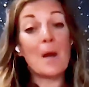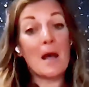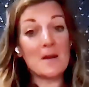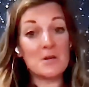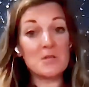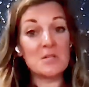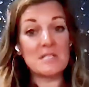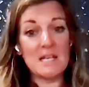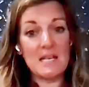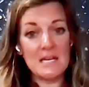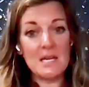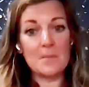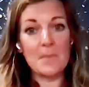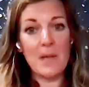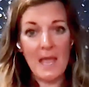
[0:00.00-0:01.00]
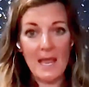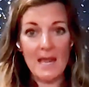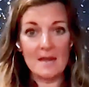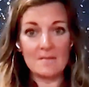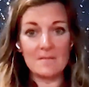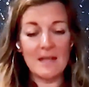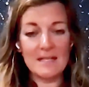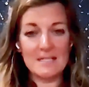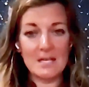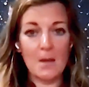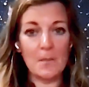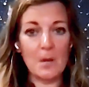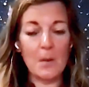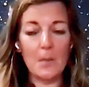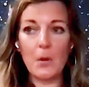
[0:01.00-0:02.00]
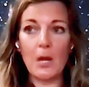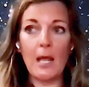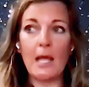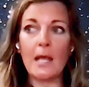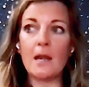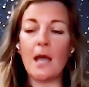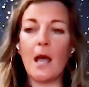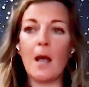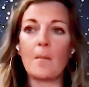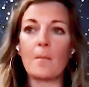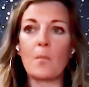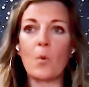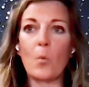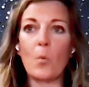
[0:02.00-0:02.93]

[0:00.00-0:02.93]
understanding pain, that's how I'm going to put it.